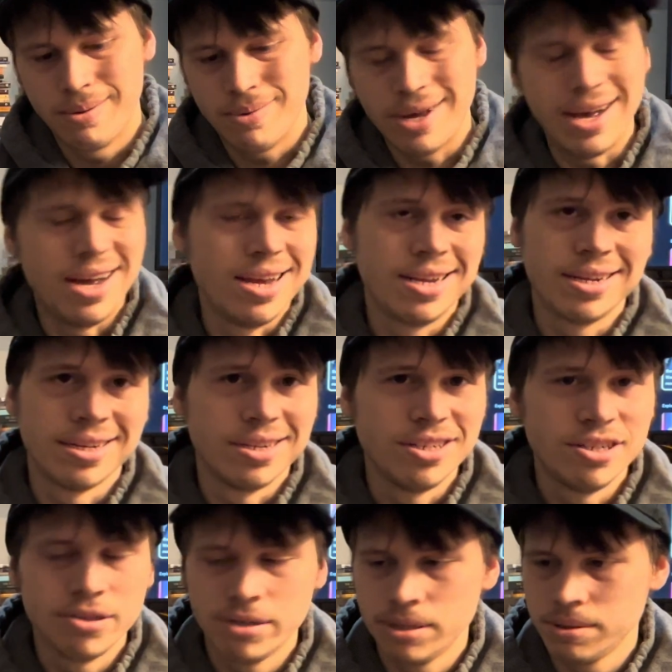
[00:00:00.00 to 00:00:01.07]
I ain't gonna
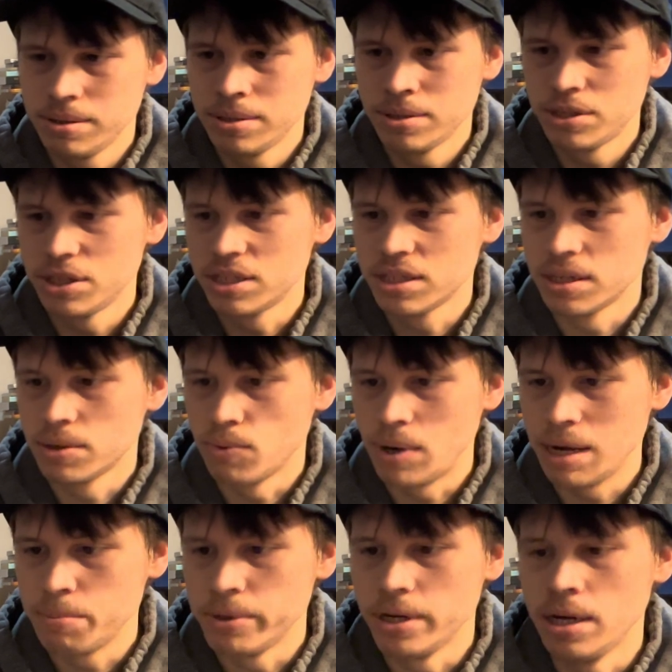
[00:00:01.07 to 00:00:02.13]
do it. Just gonna
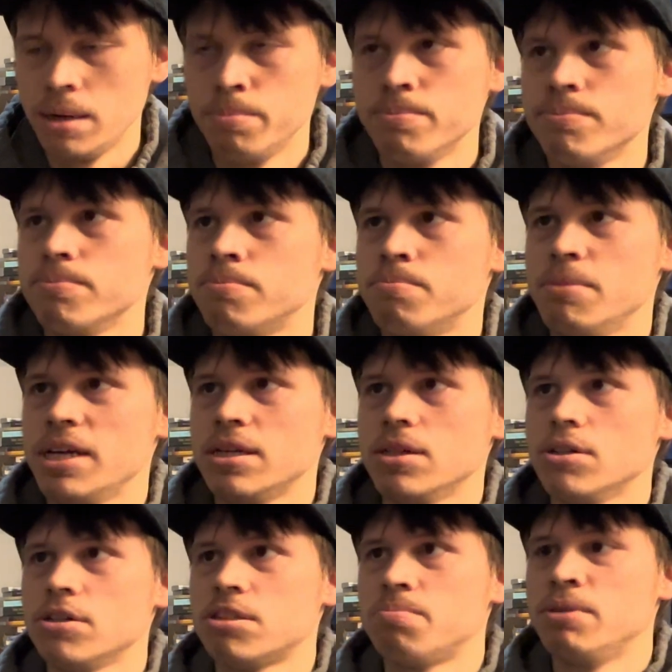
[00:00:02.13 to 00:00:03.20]
wipe it up, make it
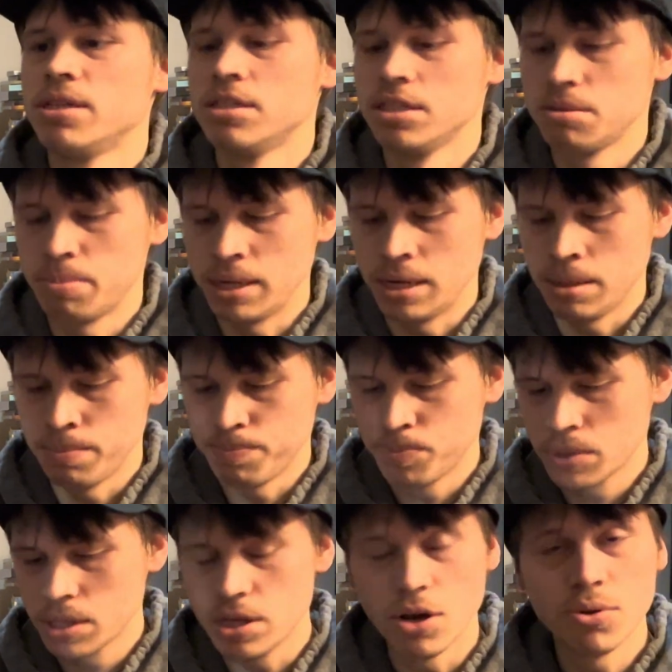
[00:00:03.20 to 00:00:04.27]
look spick and span.
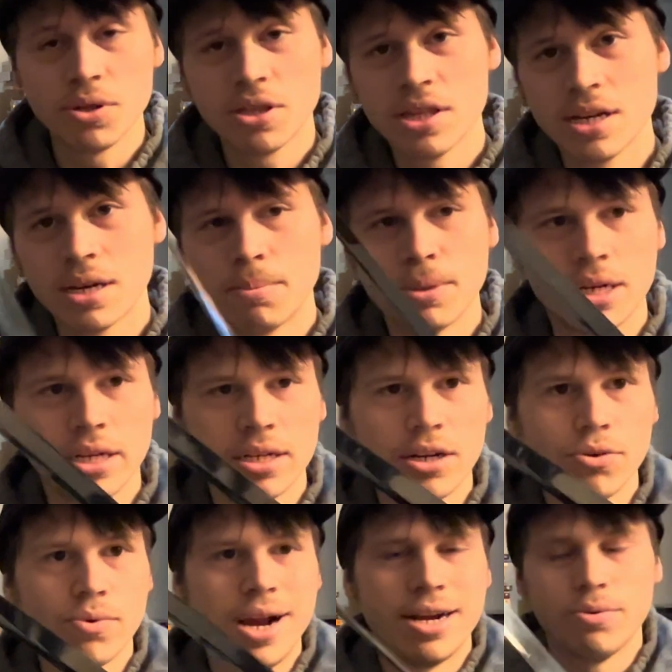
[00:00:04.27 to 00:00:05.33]
The only thing I'm gonna
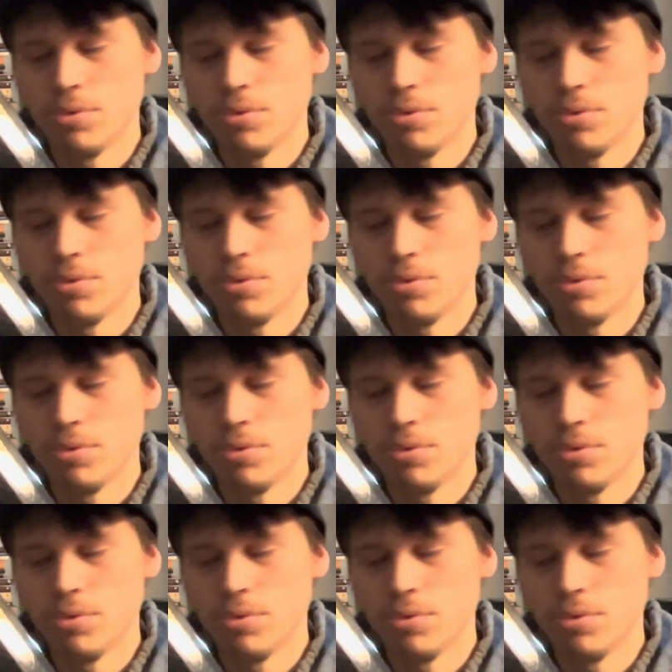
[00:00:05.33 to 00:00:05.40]
correct